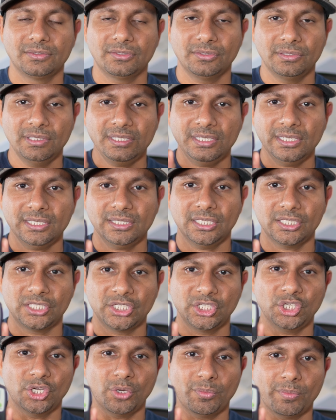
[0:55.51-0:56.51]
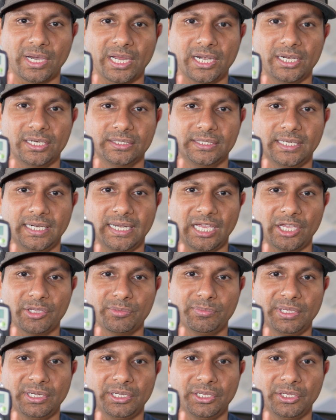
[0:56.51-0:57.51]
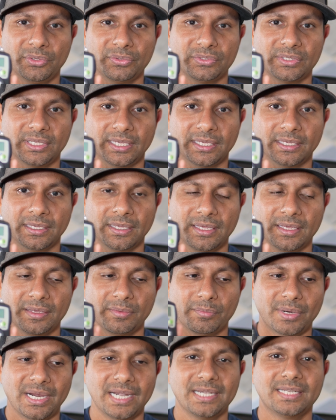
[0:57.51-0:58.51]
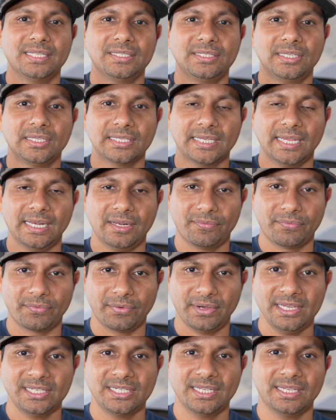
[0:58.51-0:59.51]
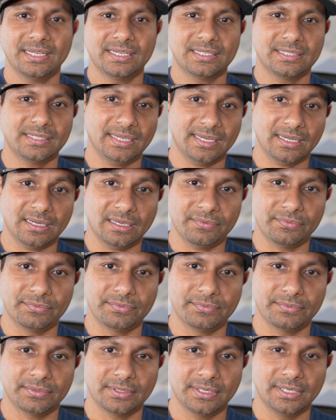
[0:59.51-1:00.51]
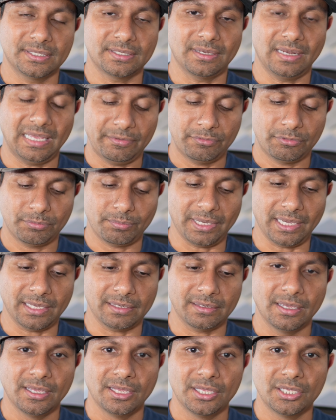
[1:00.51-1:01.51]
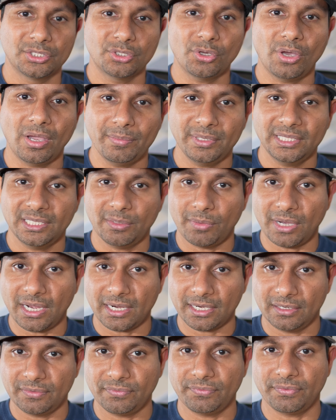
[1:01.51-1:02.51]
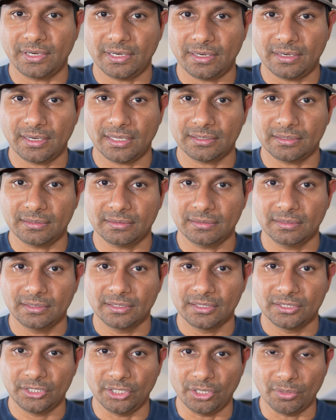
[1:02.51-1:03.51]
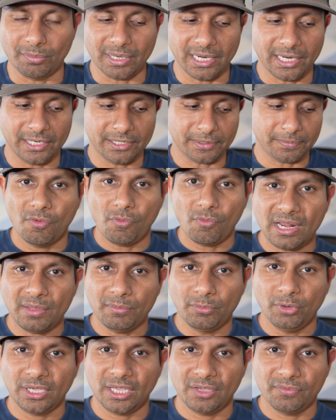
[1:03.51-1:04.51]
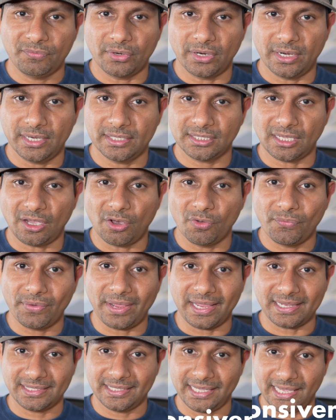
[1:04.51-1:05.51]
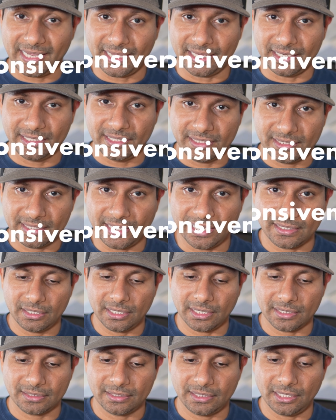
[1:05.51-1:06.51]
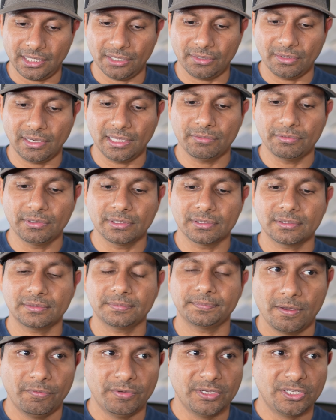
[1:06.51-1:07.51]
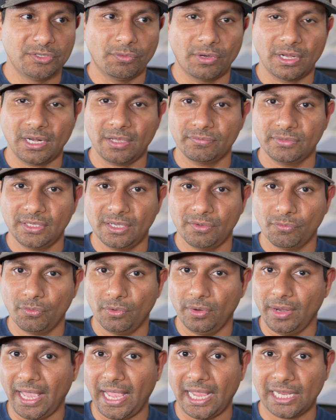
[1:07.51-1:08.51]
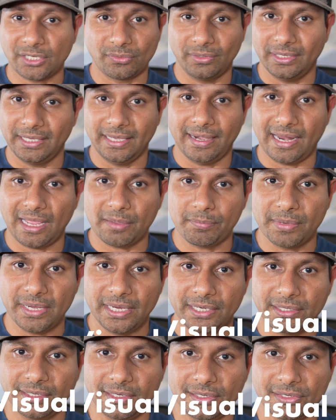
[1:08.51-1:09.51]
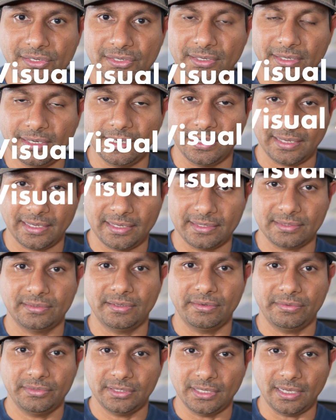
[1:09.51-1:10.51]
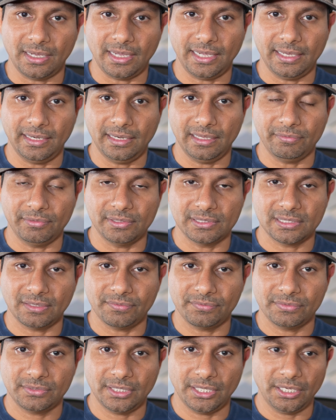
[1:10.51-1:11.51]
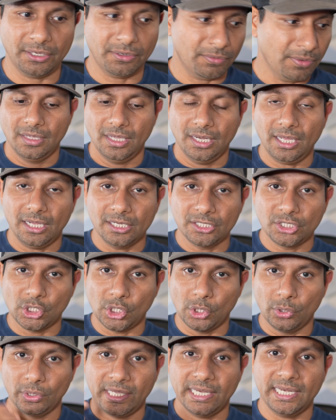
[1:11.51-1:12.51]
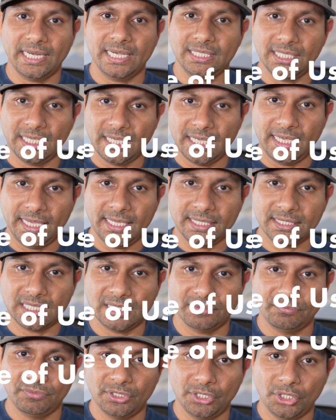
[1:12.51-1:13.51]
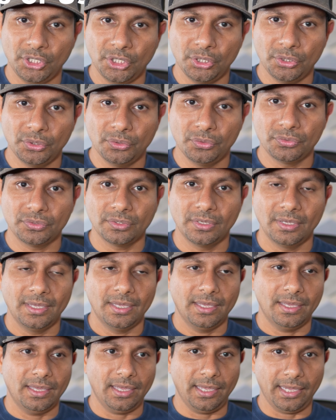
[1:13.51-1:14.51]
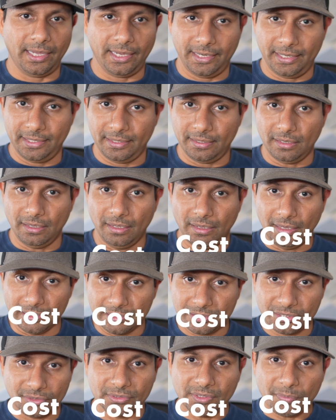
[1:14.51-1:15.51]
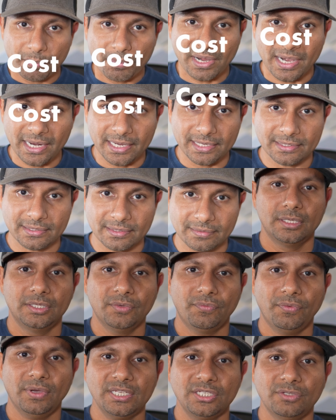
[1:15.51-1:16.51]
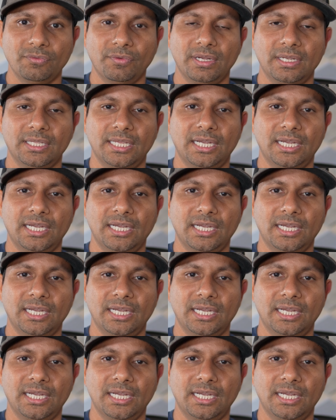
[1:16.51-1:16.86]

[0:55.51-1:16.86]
So this is the CO monitor that I've been using, but this is kind of reaching its end of its lifespan. So I'm in the market for another CO monitor. I'm looking for is how fast they can detect at CO levels, which one of them would actually grab my attention in case there is a high levels of CO, and also looking at the ease of the use and also the price. The first one